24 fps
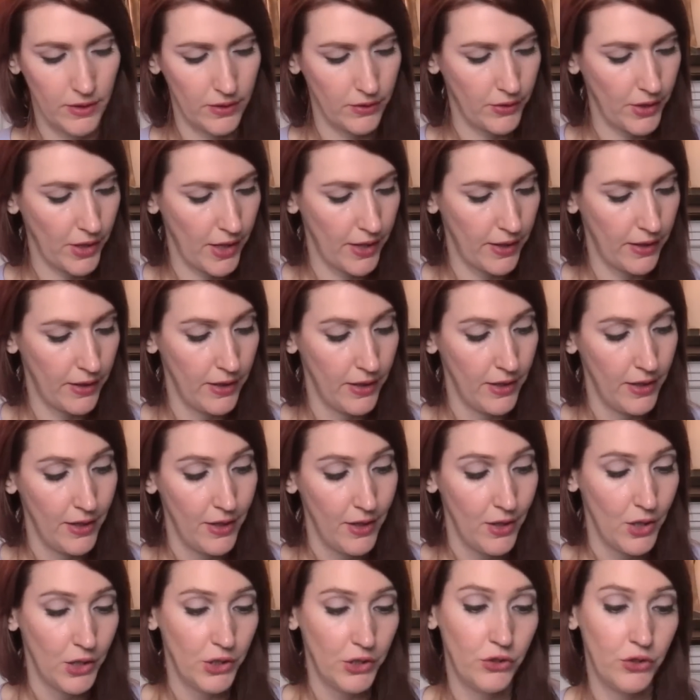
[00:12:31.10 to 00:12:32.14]
Okay
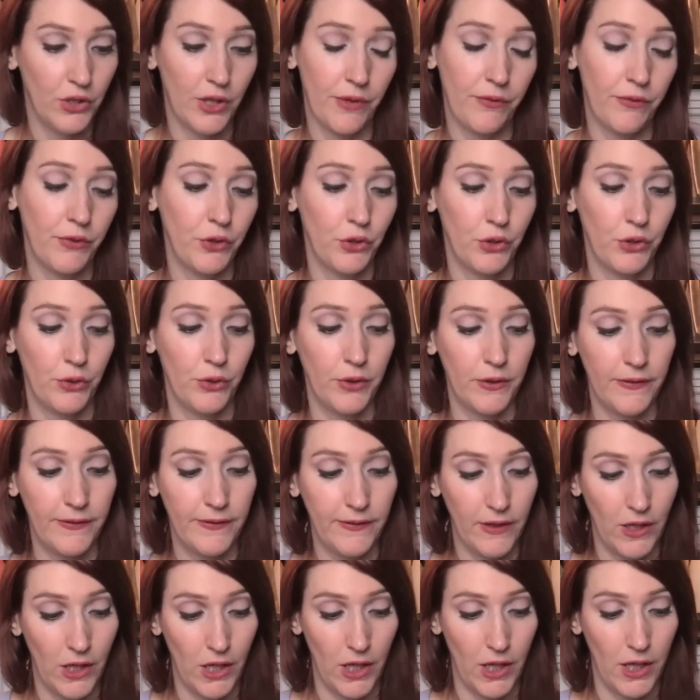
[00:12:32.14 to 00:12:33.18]
definitely you can
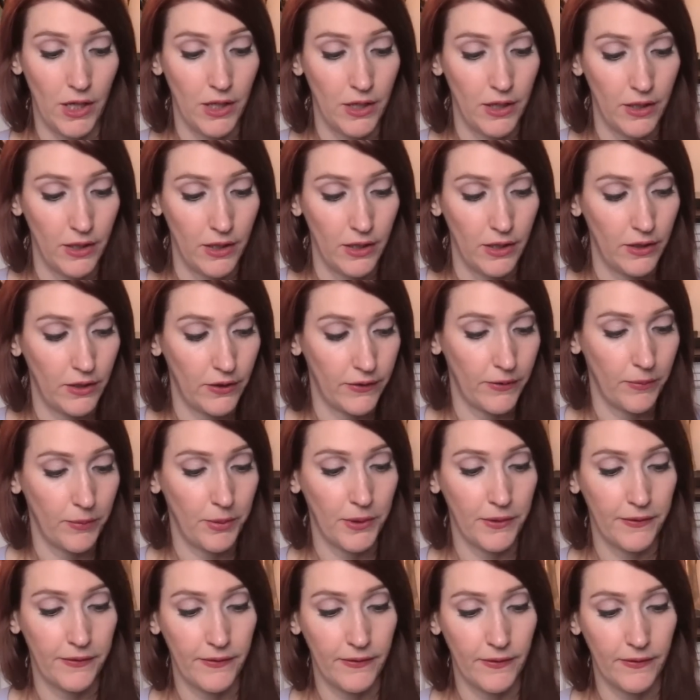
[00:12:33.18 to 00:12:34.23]
see there's a
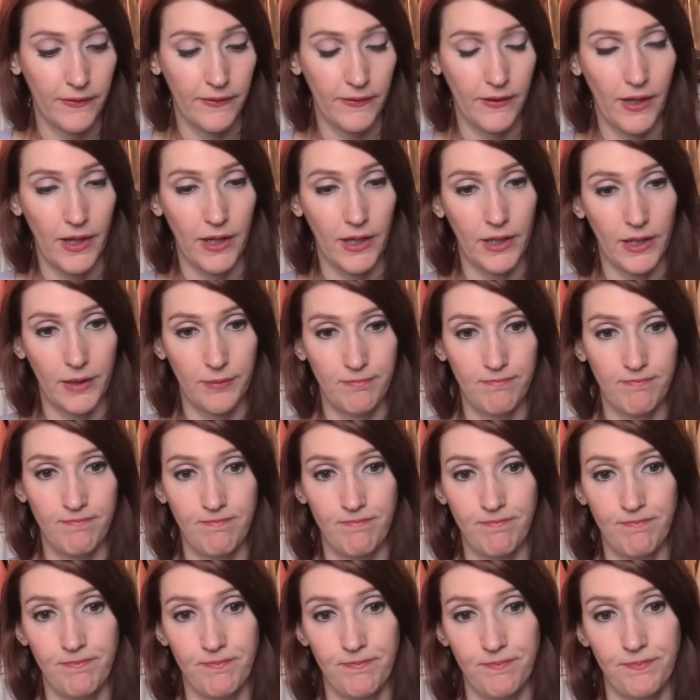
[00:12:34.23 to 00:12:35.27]
person that's like,
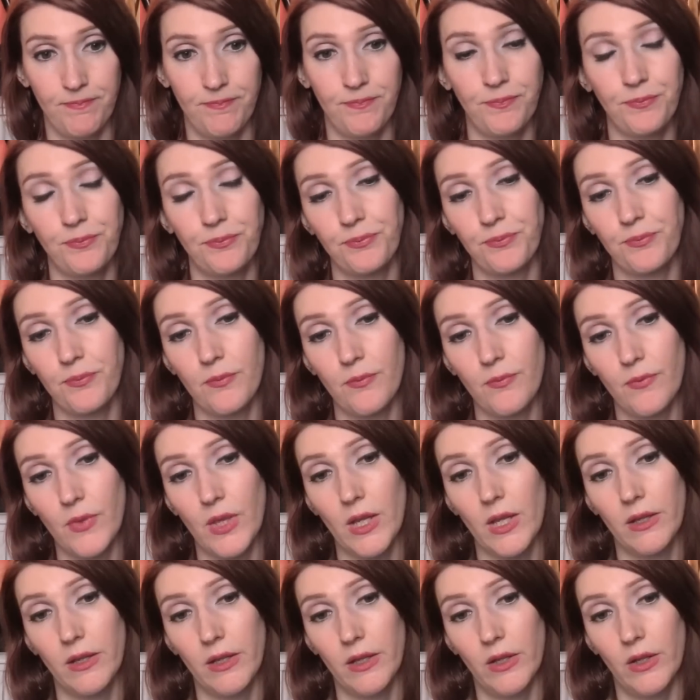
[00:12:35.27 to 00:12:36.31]
mm-hmm.
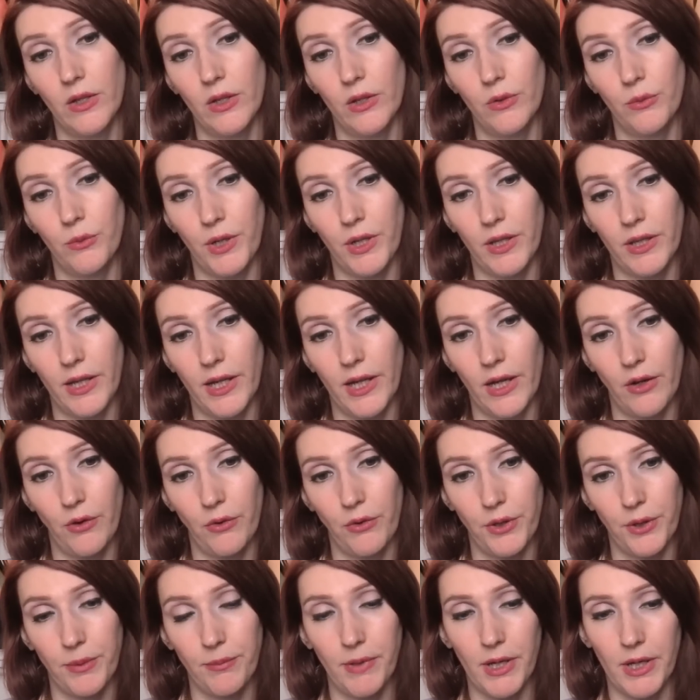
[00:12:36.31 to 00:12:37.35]
What do they got
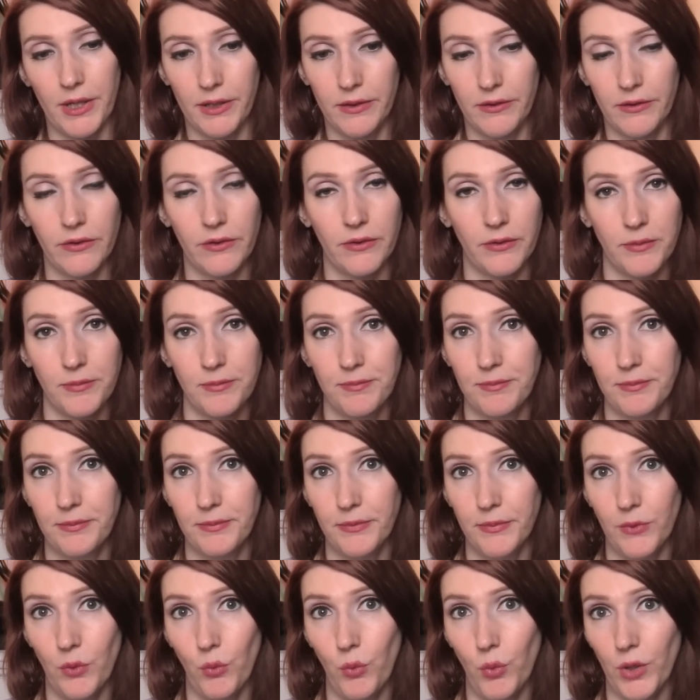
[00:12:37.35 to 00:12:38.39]
on their mind?
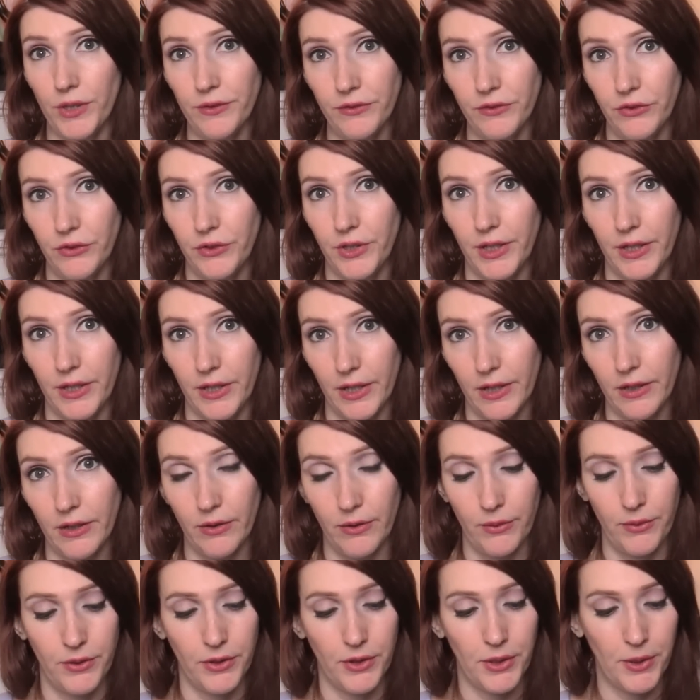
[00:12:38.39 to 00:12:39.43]
What do they got
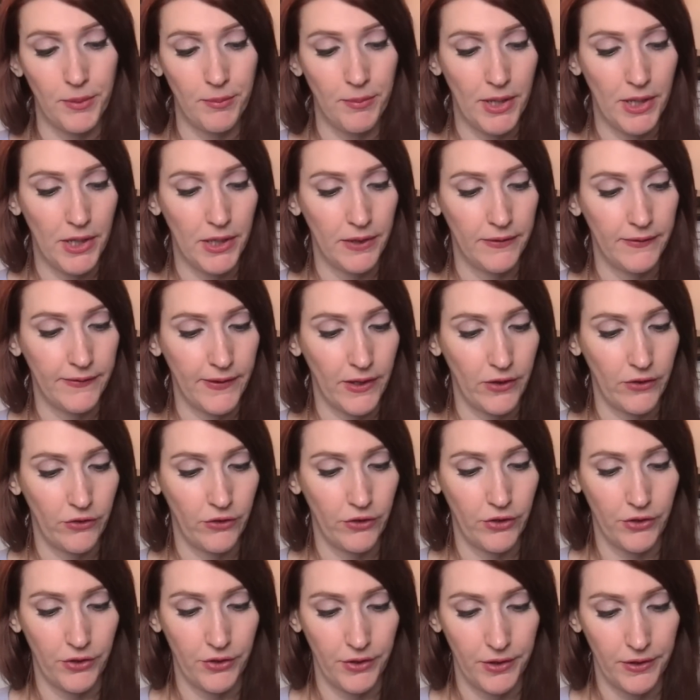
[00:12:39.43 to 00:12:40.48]
on their mind,
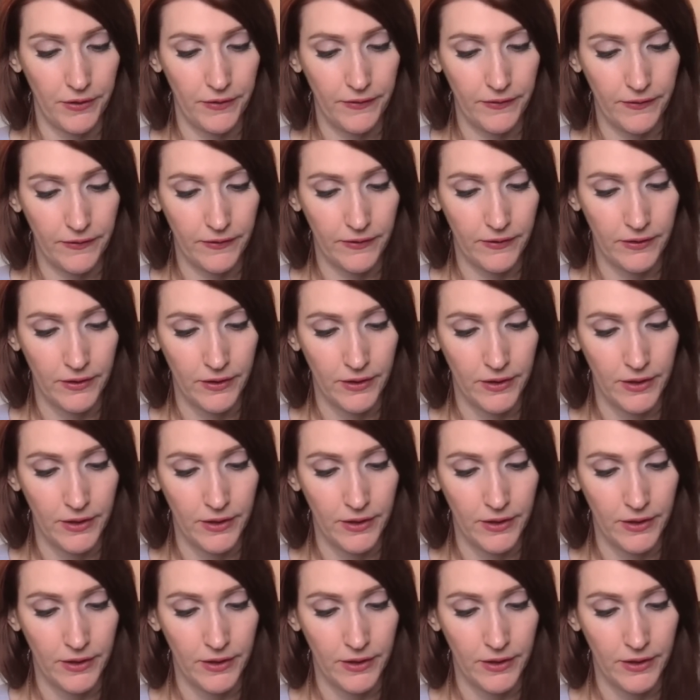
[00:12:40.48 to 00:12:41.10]
Sagittarius?